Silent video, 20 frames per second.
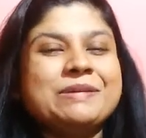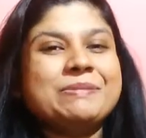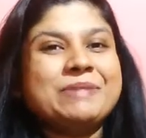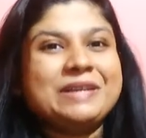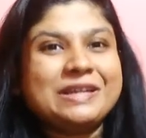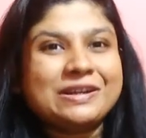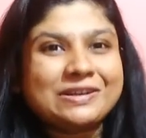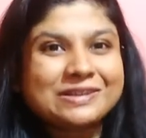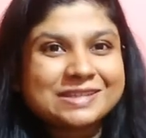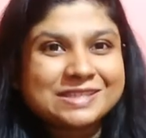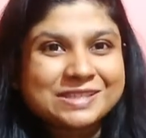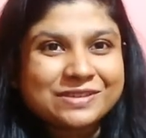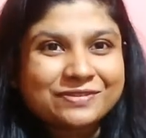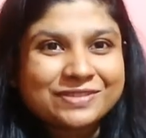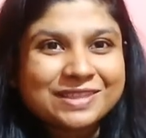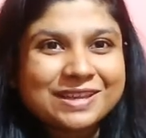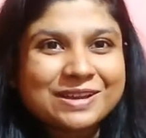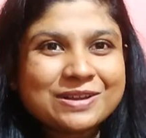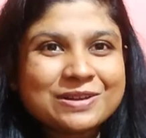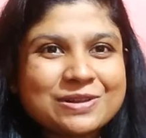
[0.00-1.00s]
Because
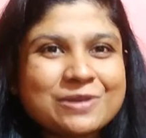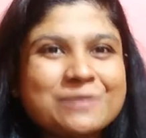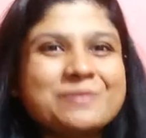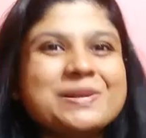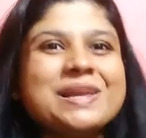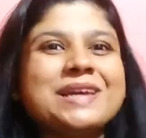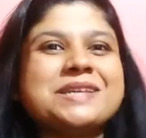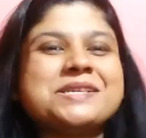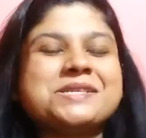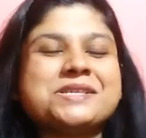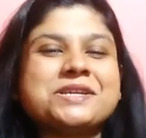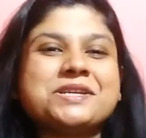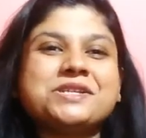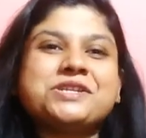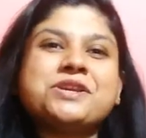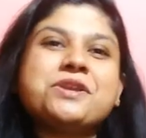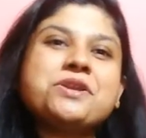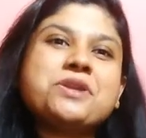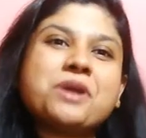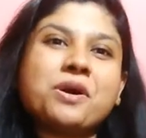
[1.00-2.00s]
of the
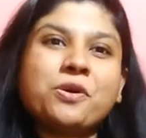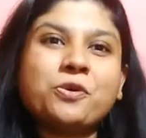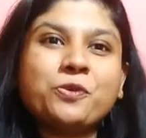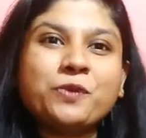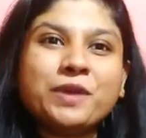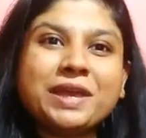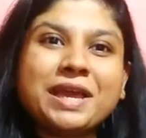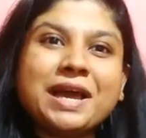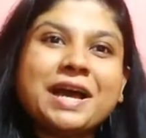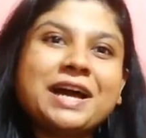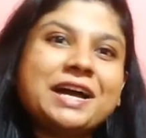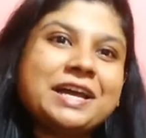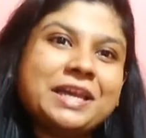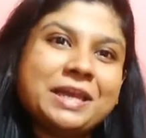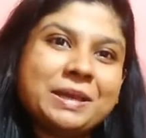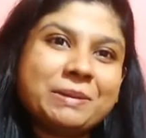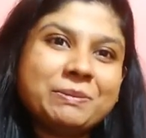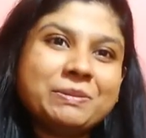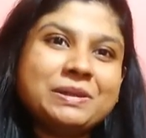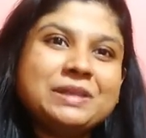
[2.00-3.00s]
globalization, now we are
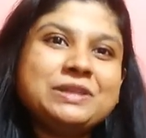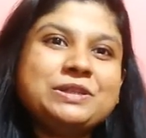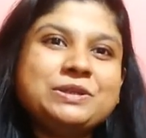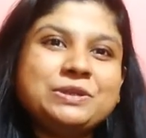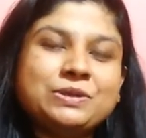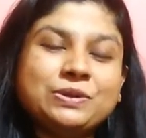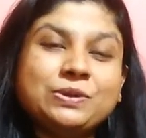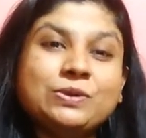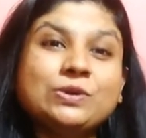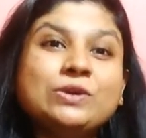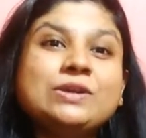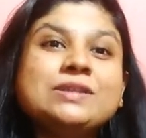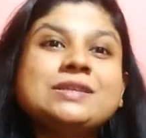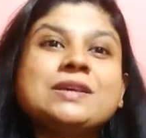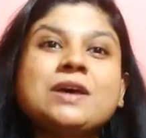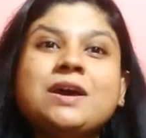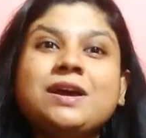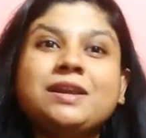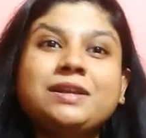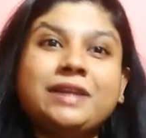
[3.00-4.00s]
able to use
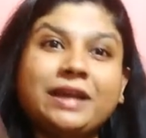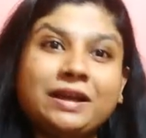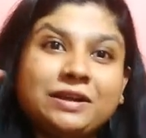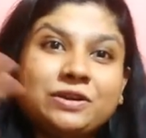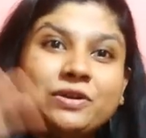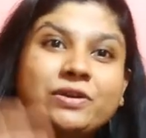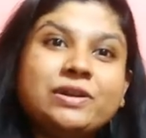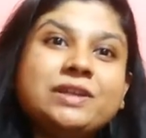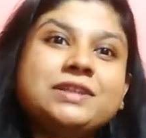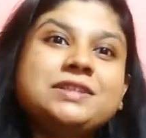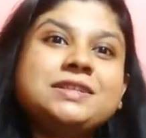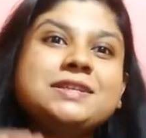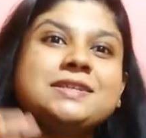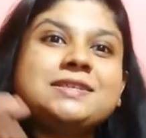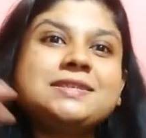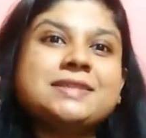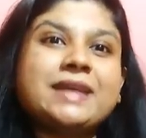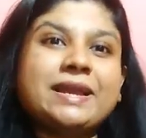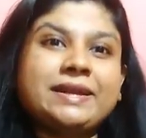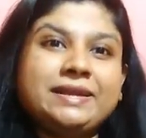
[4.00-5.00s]

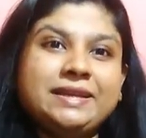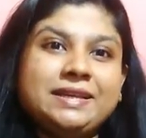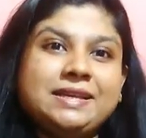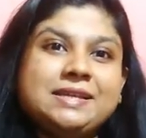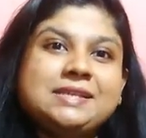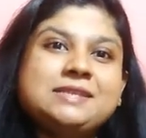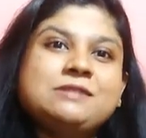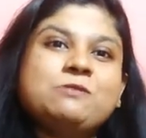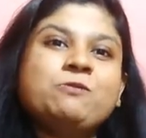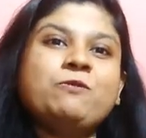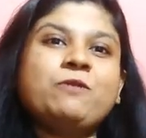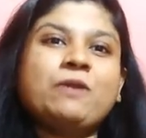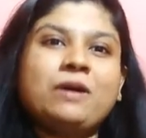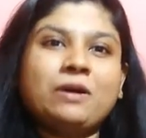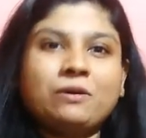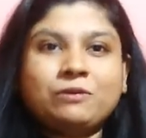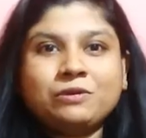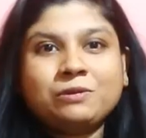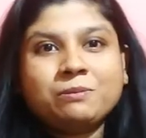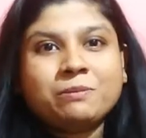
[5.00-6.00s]
technologies that is
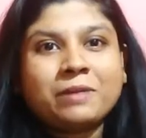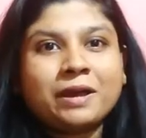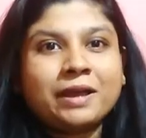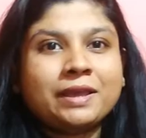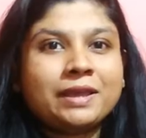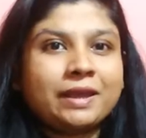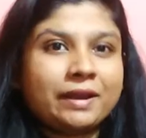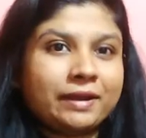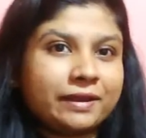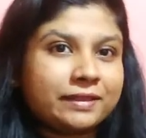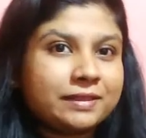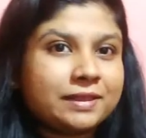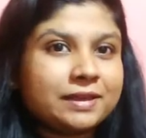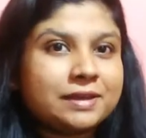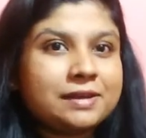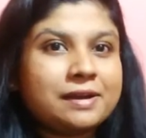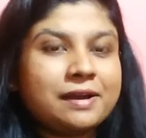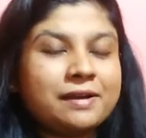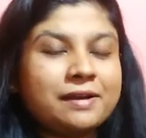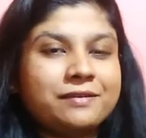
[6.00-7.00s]
found by
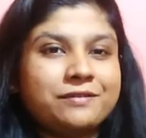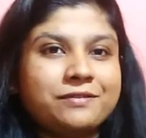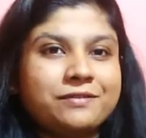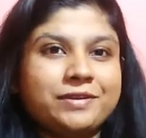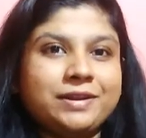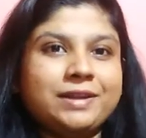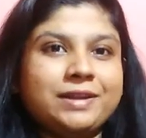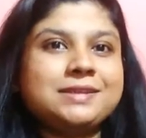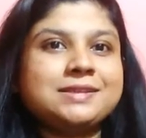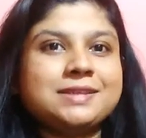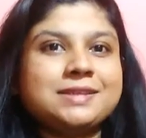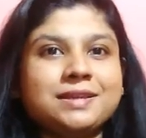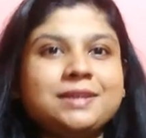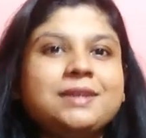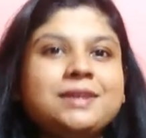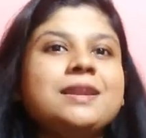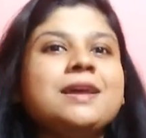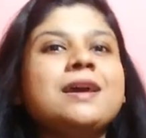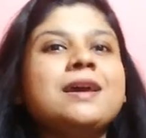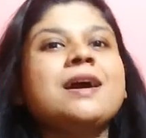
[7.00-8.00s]
another countries
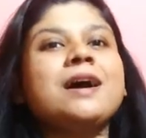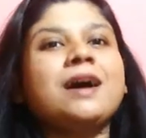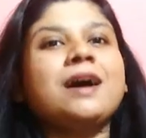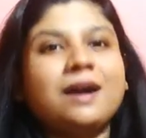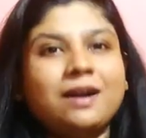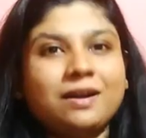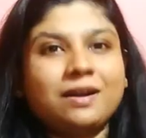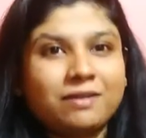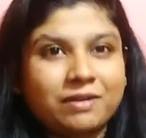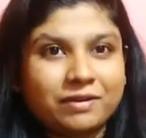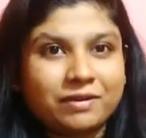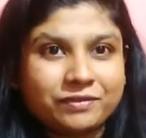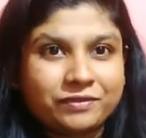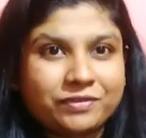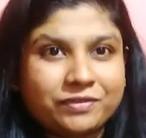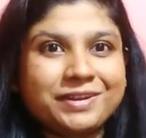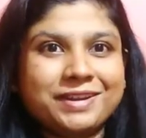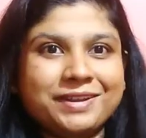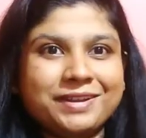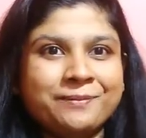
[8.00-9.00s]
in our
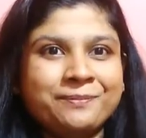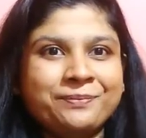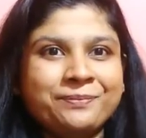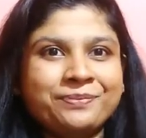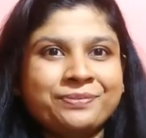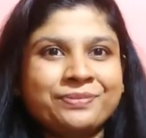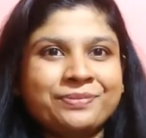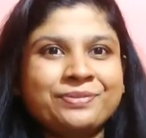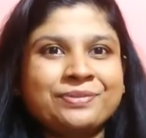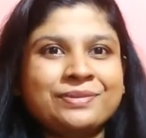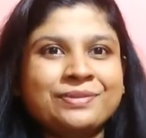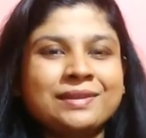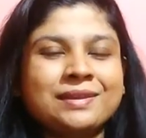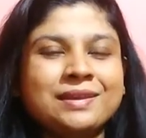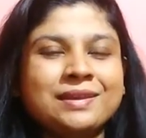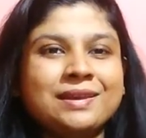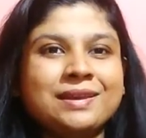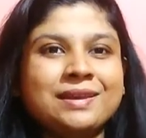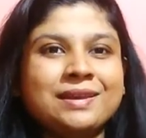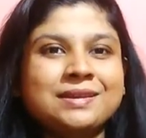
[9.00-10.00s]
country.
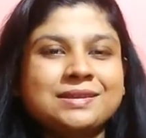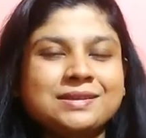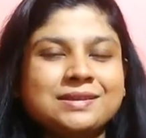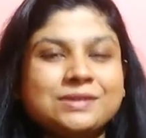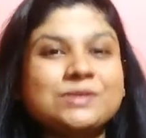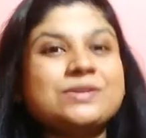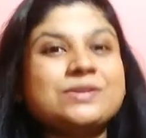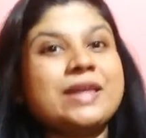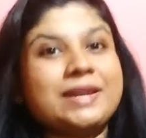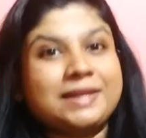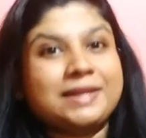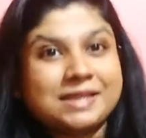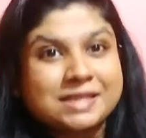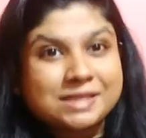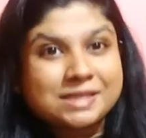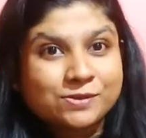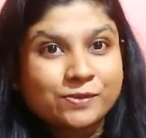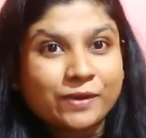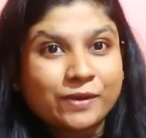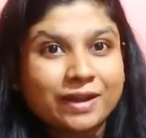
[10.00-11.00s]
So that
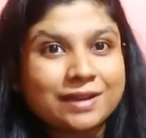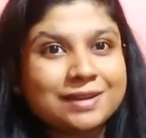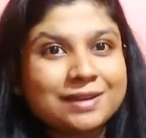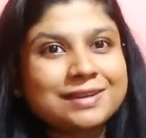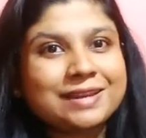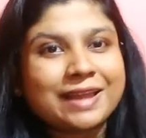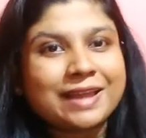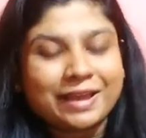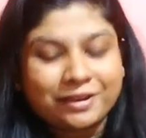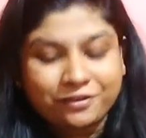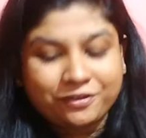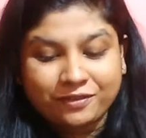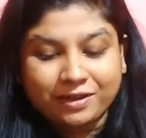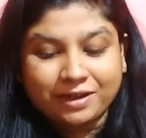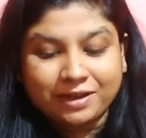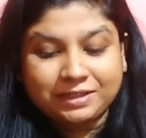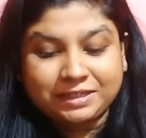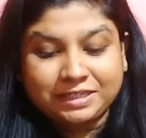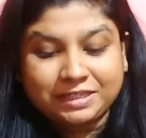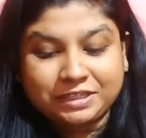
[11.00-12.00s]
is one
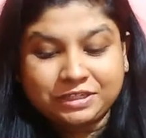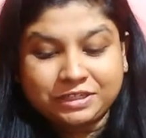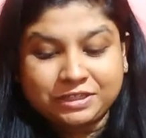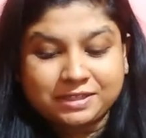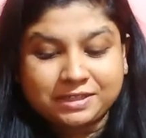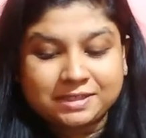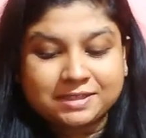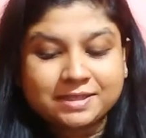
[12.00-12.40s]
advantages.